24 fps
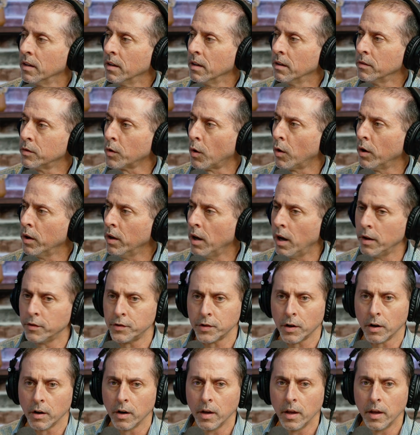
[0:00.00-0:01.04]
So is
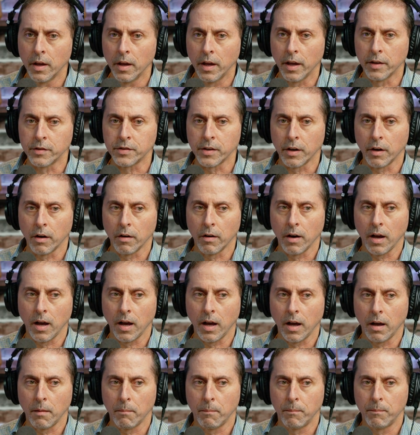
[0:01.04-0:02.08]
there
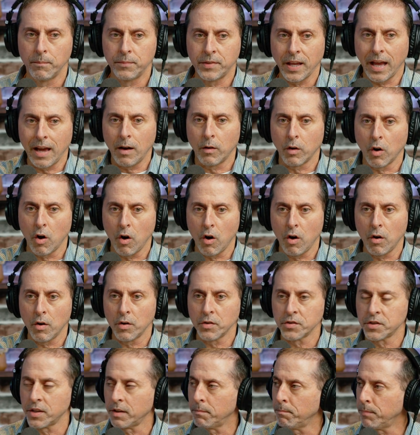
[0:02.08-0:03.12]
town
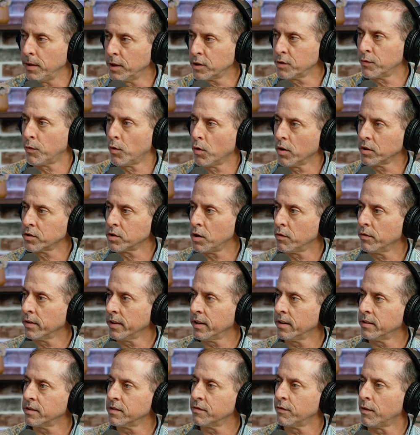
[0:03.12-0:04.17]
halls and pitchforks over
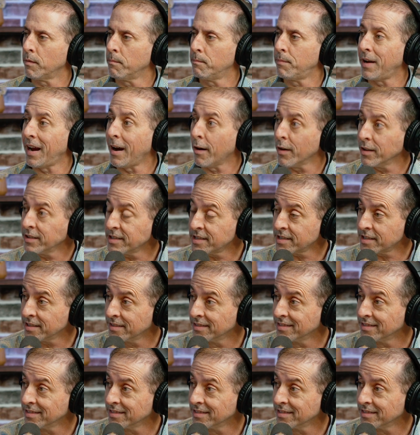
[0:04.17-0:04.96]
this from parents?